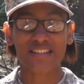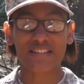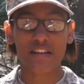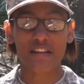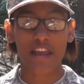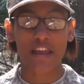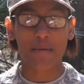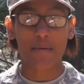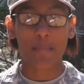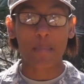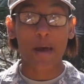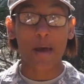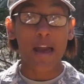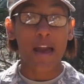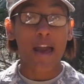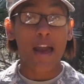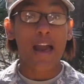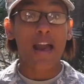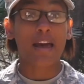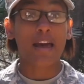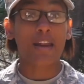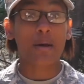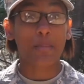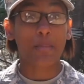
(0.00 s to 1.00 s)
shape,
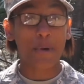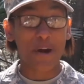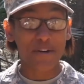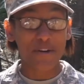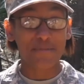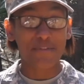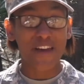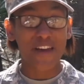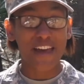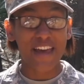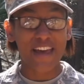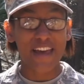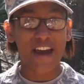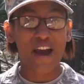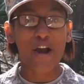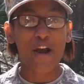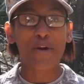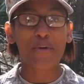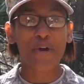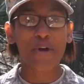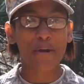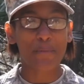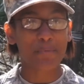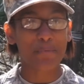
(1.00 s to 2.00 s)
and a buffet, a
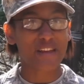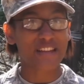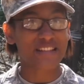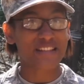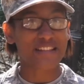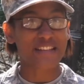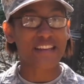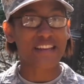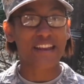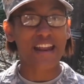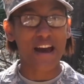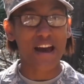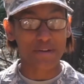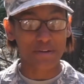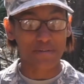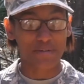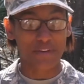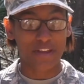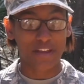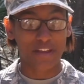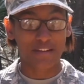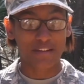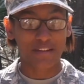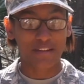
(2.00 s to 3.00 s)
great place to get out of
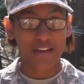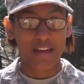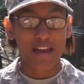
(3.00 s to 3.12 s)
it.